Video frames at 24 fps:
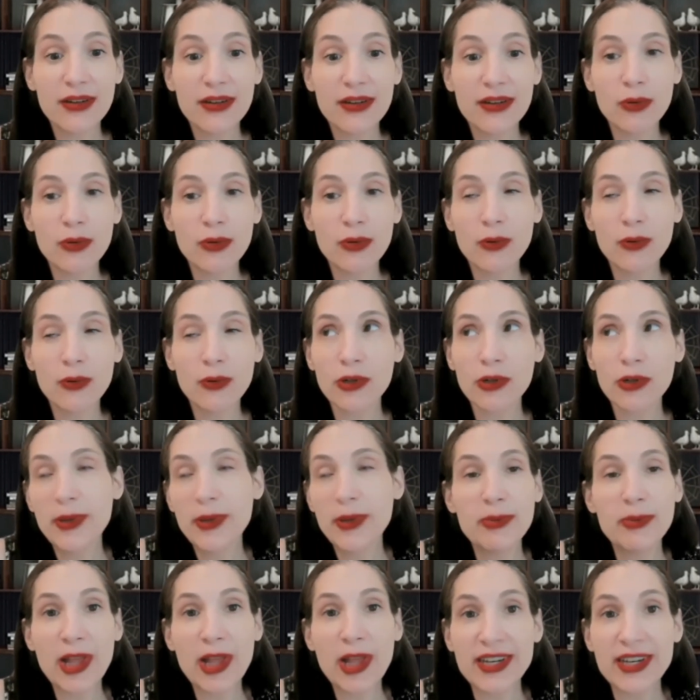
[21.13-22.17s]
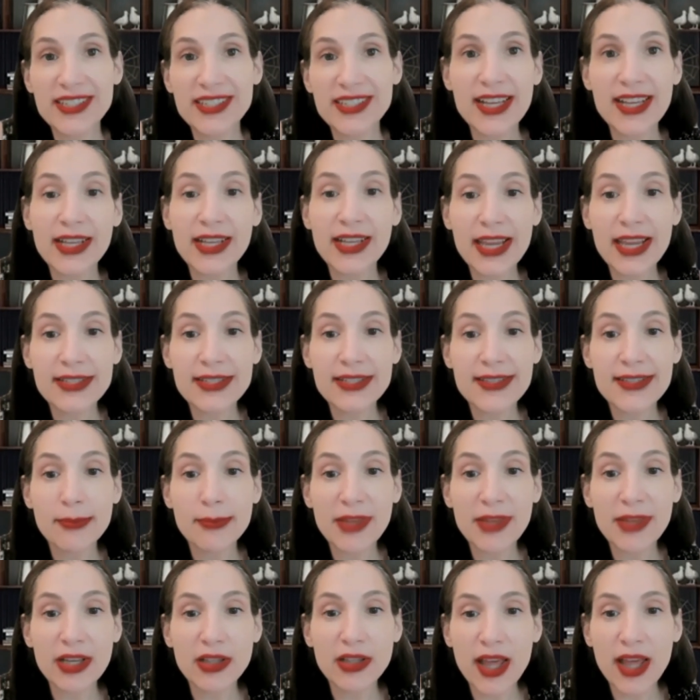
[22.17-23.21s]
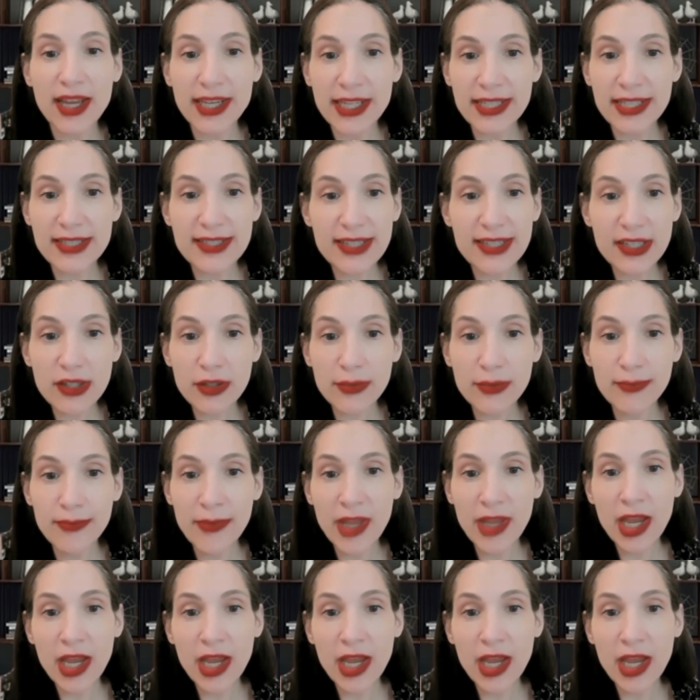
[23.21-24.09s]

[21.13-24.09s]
or show people how to delegate something a lot easier.